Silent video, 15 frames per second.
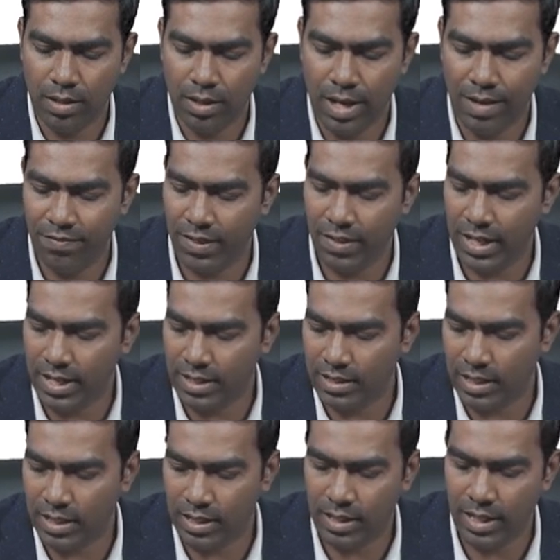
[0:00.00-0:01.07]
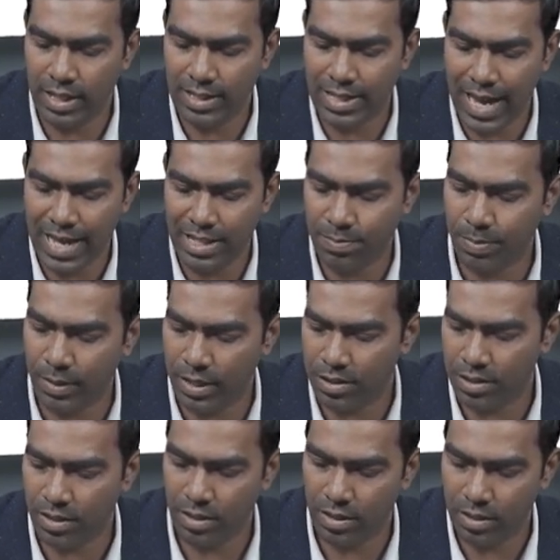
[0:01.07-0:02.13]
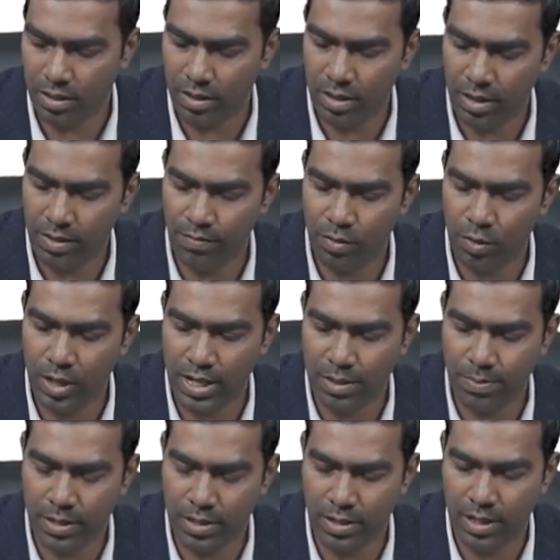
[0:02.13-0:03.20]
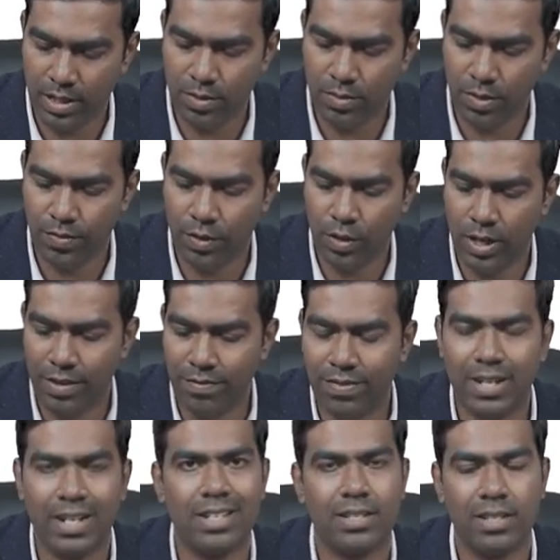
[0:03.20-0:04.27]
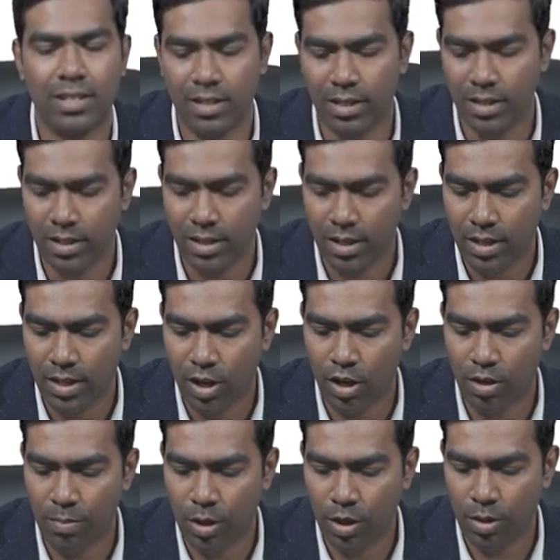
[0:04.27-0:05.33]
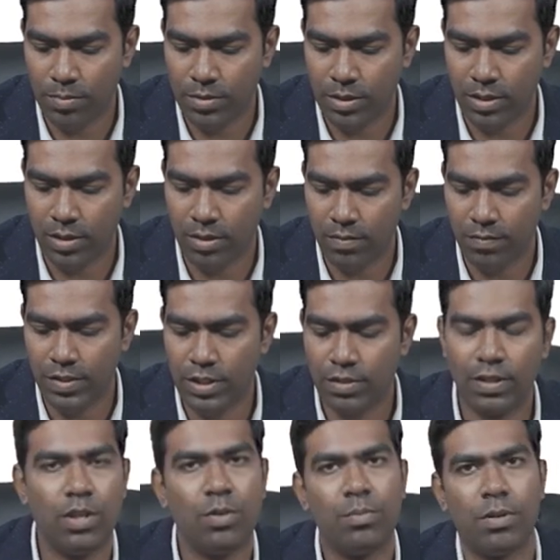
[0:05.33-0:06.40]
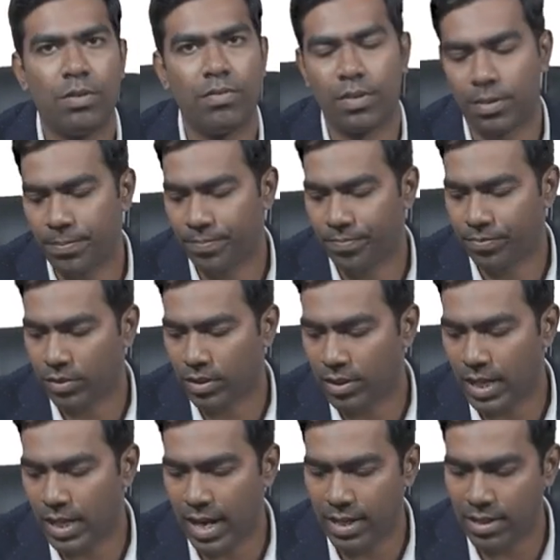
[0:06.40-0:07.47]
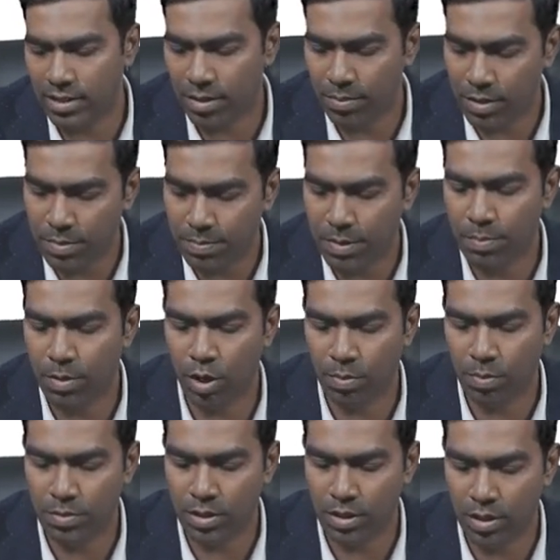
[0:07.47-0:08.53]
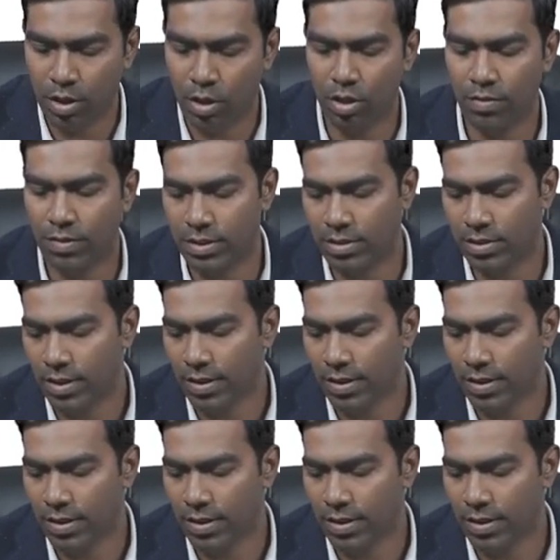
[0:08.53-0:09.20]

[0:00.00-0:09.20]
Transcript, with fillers: F N A C, that is aspiration, lymph node aspiration, that is what we call F N A C, or biopsy. Which will you prefer? The answer must be biopsy, always.